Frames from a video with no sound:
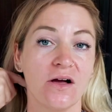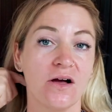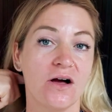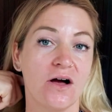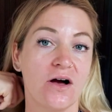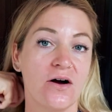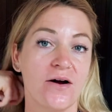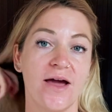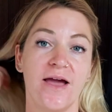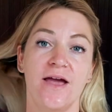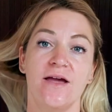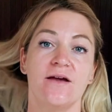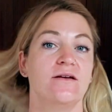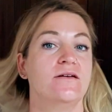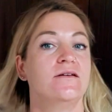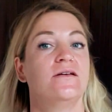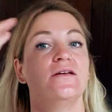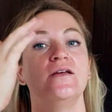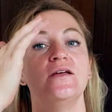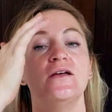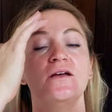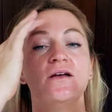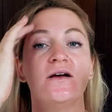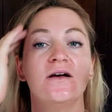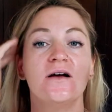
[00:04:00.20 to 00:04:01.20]
Okay,
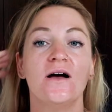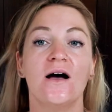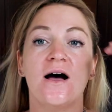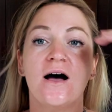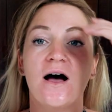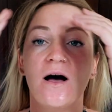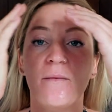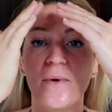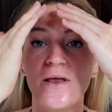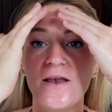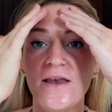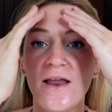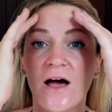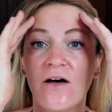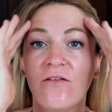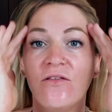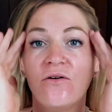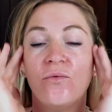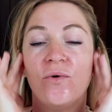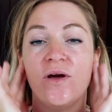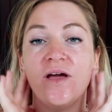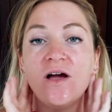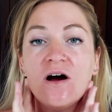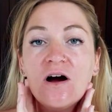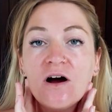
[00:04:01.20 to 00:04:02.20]
now that
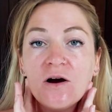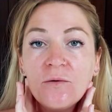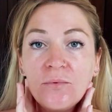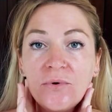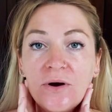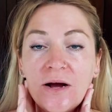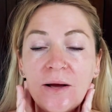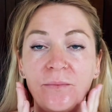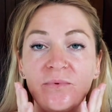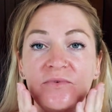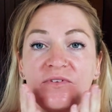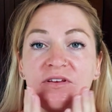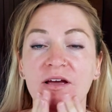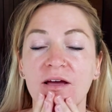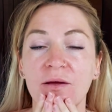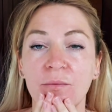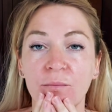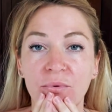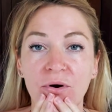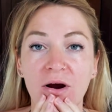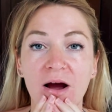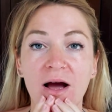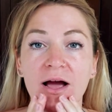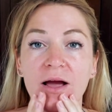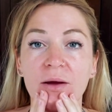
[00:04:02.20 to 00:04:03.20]
we are prepped
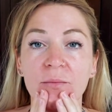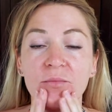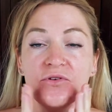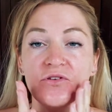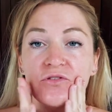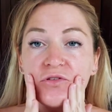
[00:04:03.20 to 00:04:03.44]
and primed,